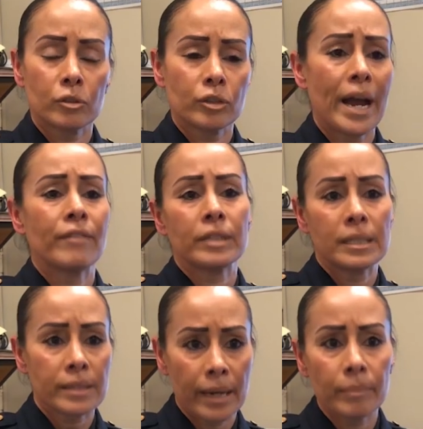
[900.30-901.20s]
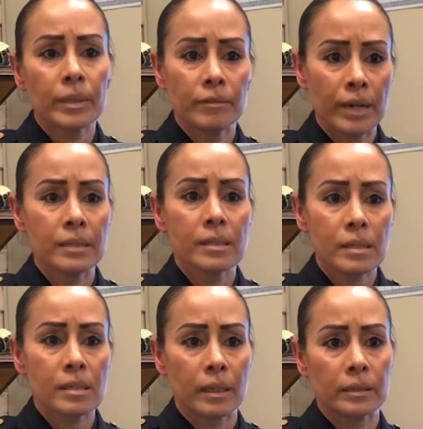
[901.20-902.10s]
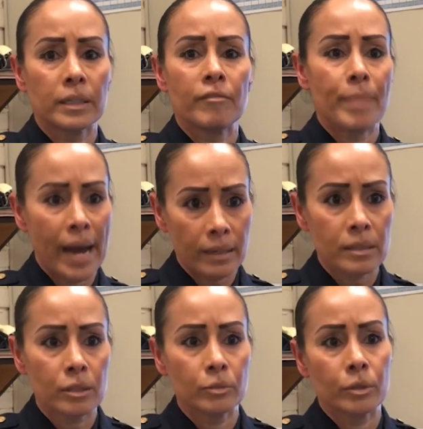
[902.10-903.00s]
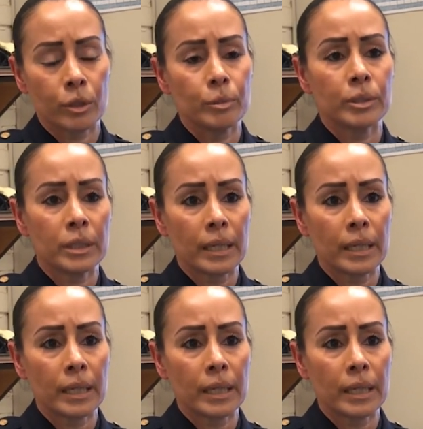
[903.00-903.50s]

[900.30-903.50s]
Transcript: charity type events and give back to the community. I